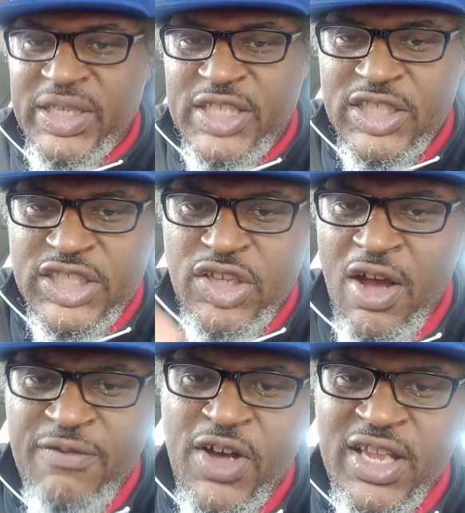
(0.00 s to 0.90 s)
to
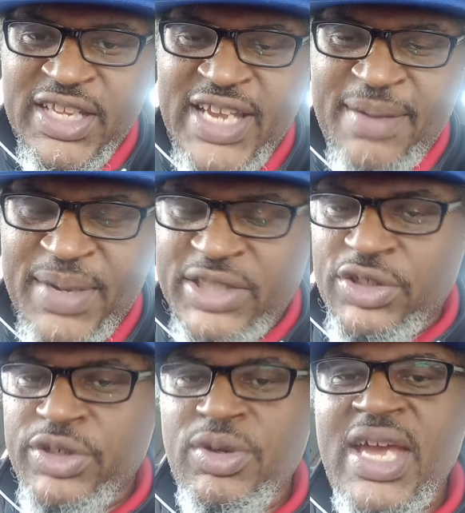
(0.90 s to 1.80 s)
solve all of that, make
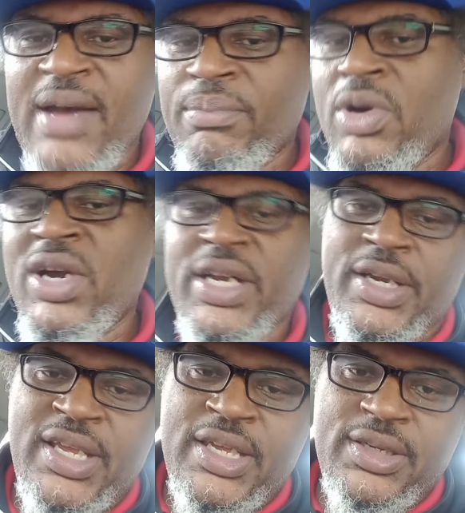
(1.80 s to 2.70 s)
sure you got more than that.